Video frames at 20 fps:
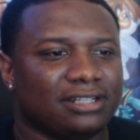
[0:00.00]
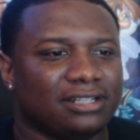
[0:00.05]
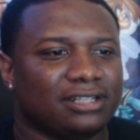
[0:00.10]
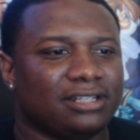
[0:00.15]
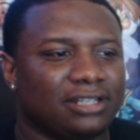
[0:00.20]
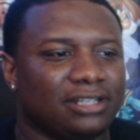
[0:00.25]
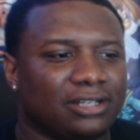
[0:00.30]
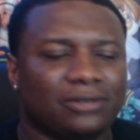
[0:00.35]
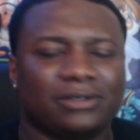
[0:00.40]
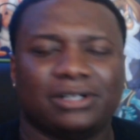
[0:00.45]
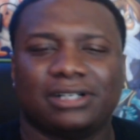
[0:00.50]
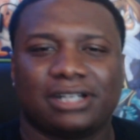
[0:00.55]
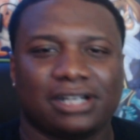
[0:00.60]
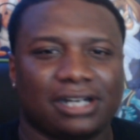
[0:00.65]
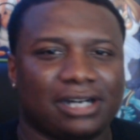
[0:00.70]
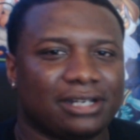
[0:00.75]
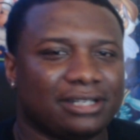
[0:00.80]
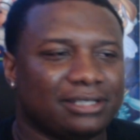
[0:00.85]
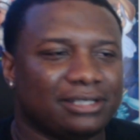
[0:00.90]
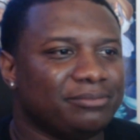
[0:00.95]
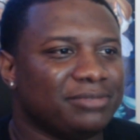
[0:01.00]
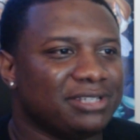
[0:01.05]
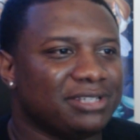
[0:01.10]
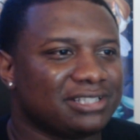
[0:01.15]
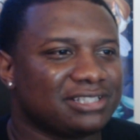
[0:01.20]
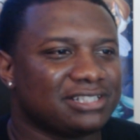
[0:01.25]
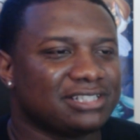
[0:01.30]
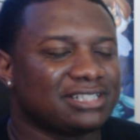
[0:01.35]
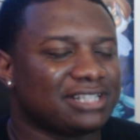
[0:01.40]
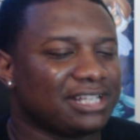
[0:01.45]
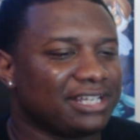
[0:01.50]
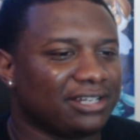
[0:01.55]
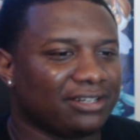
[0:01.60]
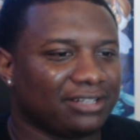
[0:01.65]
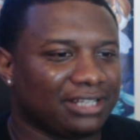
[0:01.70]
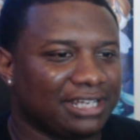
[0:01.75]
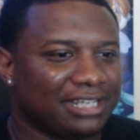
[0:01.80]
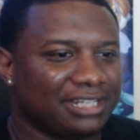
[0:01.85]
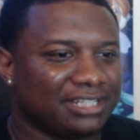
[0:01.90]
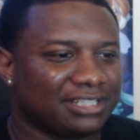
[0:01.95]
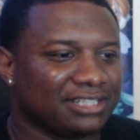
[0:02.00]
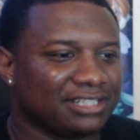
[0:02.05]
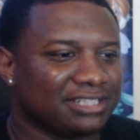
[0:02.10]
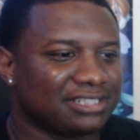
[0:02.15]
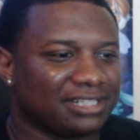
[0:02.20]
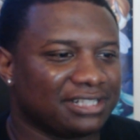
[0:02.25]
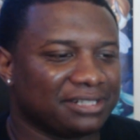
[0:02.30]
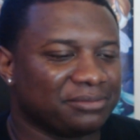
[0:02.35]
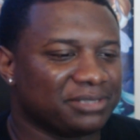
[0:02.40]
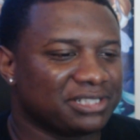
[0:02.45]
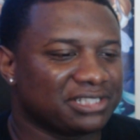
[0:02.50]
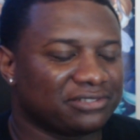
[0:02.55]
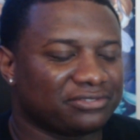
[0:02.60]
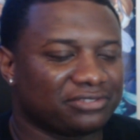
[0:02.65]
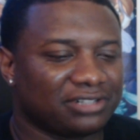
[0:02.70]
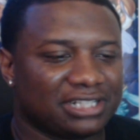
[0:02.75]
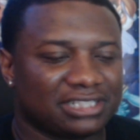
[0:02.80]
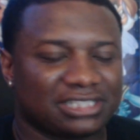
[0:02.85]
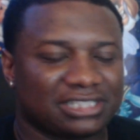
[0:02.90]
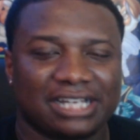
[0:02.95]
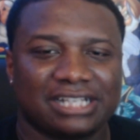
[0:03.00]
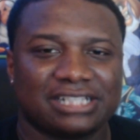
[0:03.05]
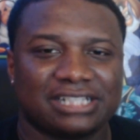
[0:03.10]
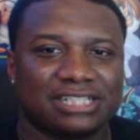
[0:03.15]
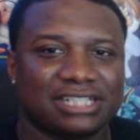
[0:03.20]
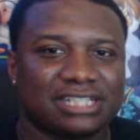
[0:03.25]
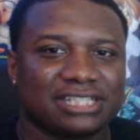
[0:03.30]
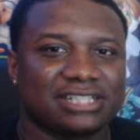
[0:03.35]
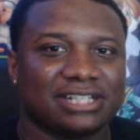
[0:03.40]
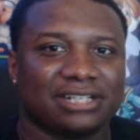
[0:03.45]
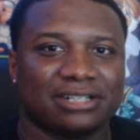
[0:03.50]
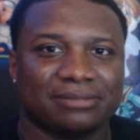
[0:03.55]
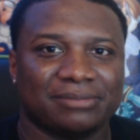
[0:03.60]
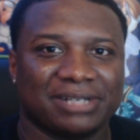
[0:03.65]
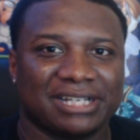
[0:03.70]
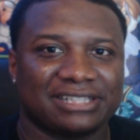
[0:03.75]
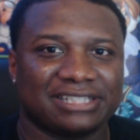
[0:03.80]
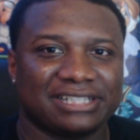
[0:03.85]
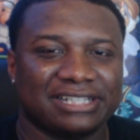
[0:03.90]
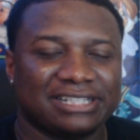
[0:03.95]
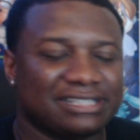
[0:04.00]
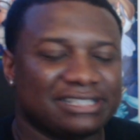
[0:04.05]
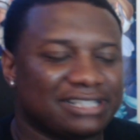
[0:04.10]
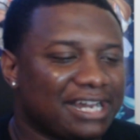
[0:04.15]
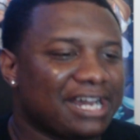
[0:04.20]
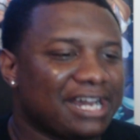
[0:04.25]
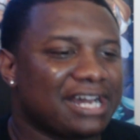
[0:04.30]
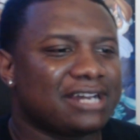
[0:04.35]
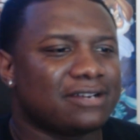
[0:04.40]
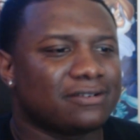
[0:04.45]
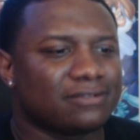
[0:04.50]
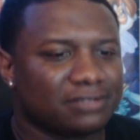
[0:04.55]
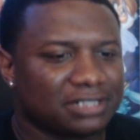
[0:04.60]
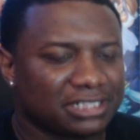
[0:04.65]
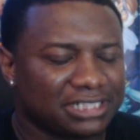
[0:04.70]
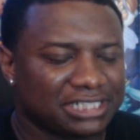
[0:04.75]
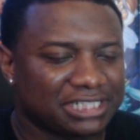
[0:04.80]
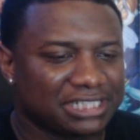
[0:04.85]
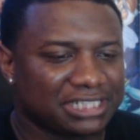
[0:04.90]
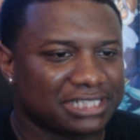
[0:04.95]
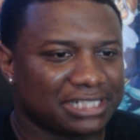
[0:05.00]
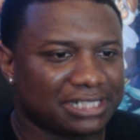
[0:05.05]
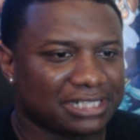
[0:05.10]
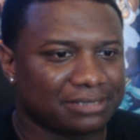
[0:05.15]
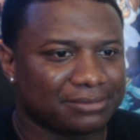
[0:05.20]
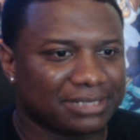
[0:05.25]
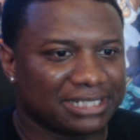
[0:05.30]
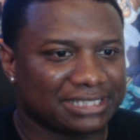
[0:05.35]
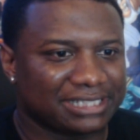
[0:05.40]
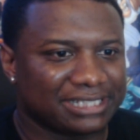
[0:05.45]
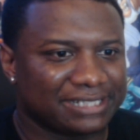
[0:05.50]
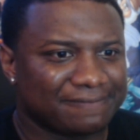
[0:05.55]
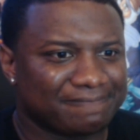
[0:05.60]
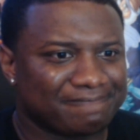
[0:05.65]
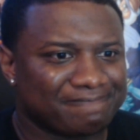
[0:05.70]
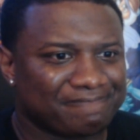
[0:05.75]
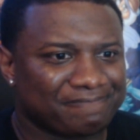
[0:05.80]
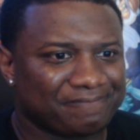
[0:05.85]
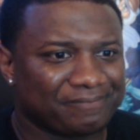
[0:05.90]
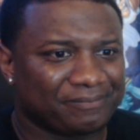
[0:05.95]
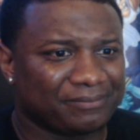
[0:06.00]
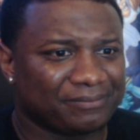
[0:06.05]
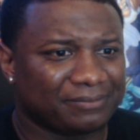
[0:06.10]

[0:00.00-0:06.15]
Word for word: Noah called him Mr. Stale Asian instead of Mr. Fresh. I just thought about that. I really just thought about that.